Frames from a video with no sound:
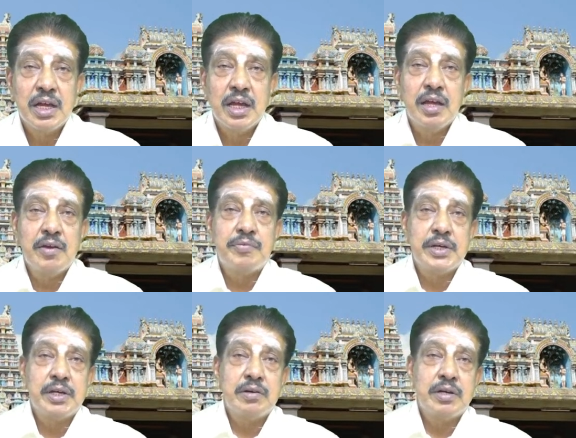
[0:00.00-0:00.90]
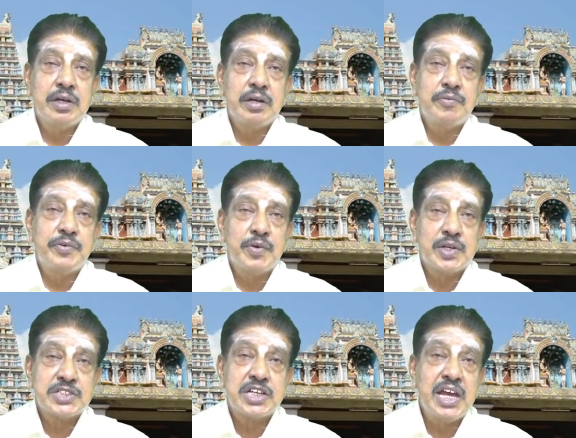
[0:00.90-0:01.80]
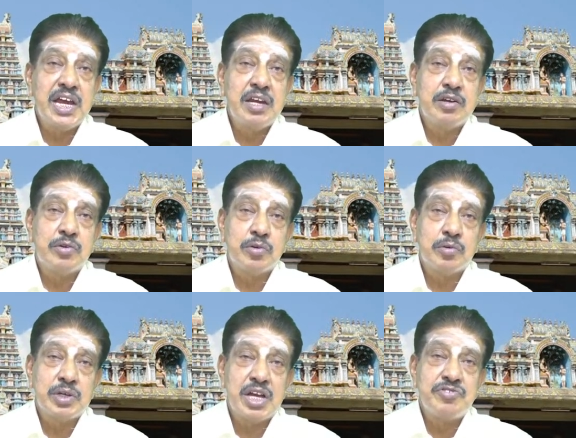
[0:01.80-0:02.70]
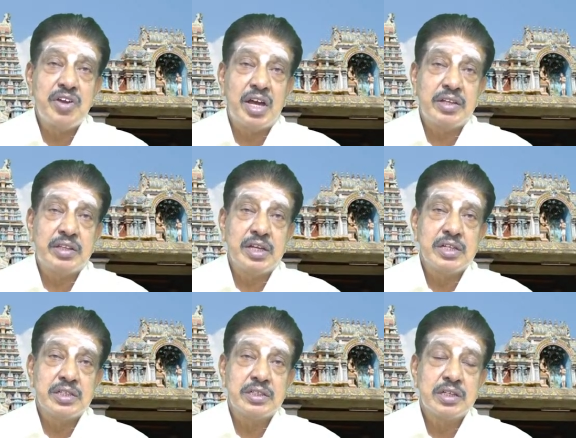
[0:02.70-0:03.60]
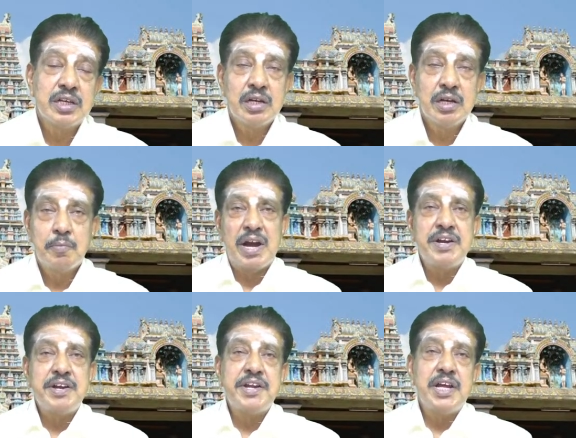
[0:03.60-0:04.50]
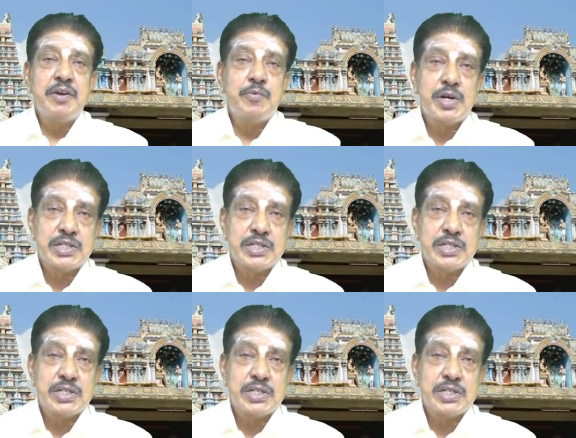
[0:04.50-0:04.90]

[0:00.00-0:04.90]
if he was keen to enjoy things, plenty was